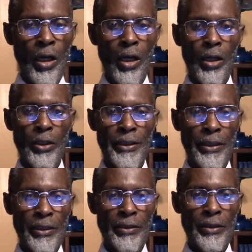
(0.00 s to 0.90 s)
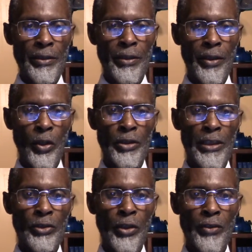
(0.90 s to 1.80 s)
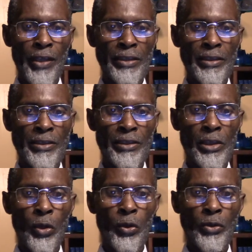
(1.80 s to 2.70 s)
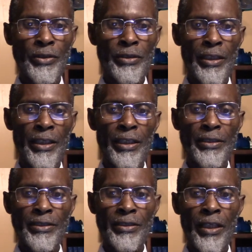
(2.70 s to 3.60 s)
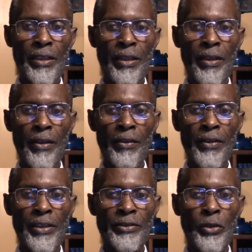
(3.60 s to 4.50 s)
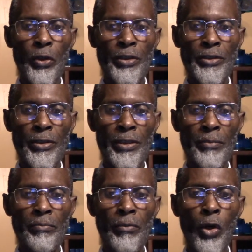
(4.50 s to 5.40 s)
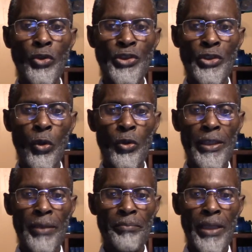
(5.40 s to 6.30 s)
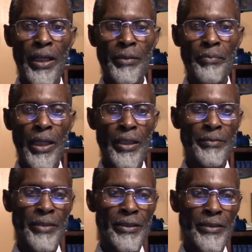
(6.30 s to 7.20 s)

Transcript: Okay, the only door that is closed is the door to the most holy apartment.